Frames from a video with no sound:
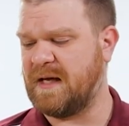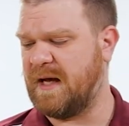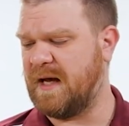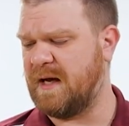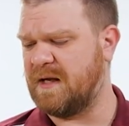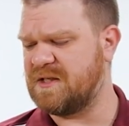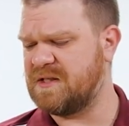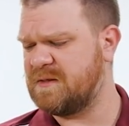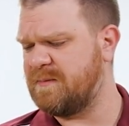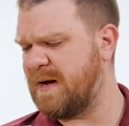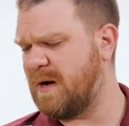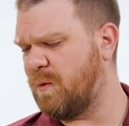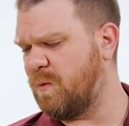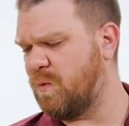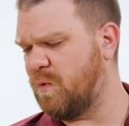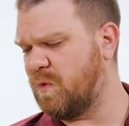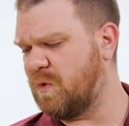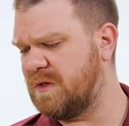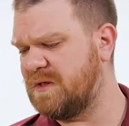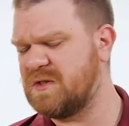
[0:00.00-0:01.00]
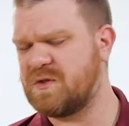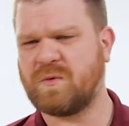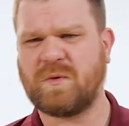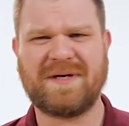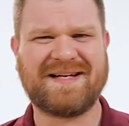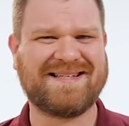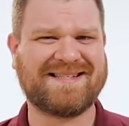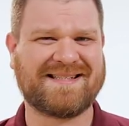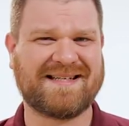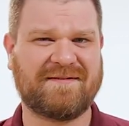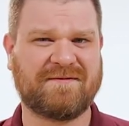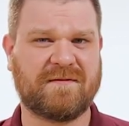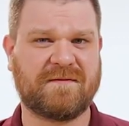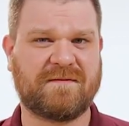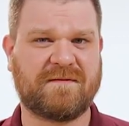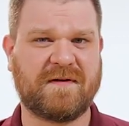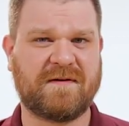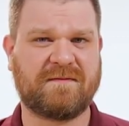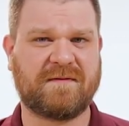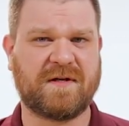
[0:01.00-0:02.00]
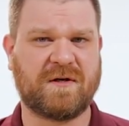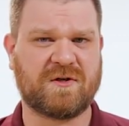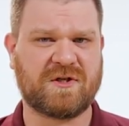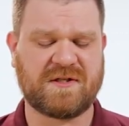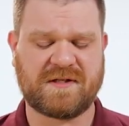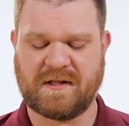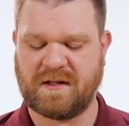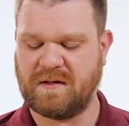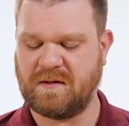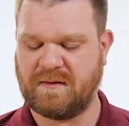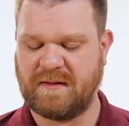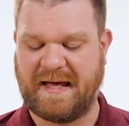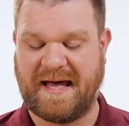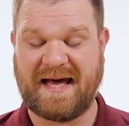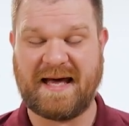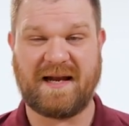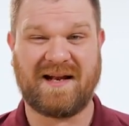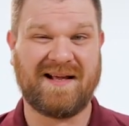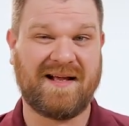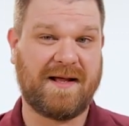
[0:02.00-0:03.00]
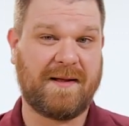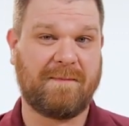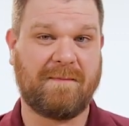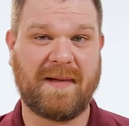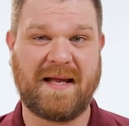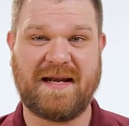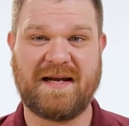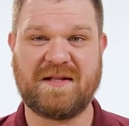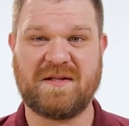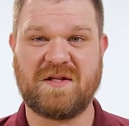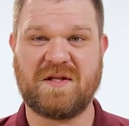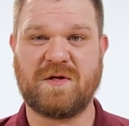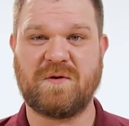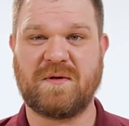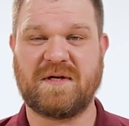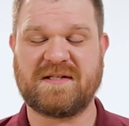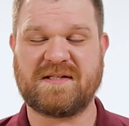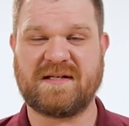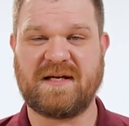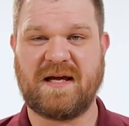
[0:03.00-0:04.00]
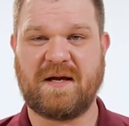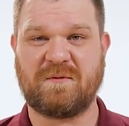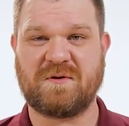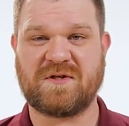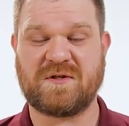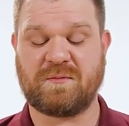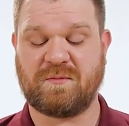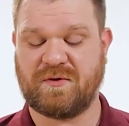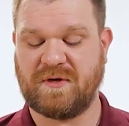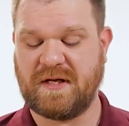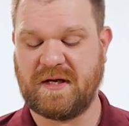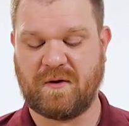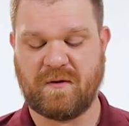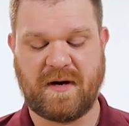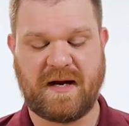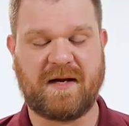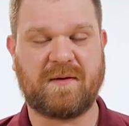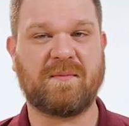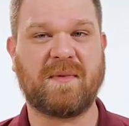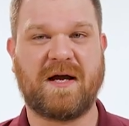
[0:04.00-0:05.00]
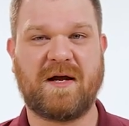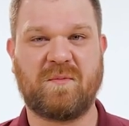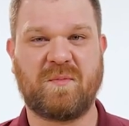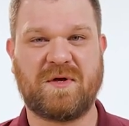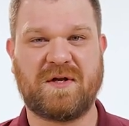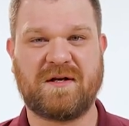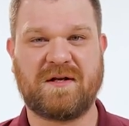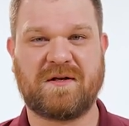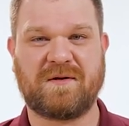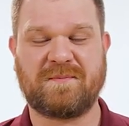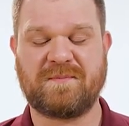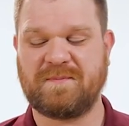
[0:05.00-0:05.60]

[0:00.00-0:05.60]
uh, just about 127.50 or just under that made in the USA, which is pretty great in my opinion.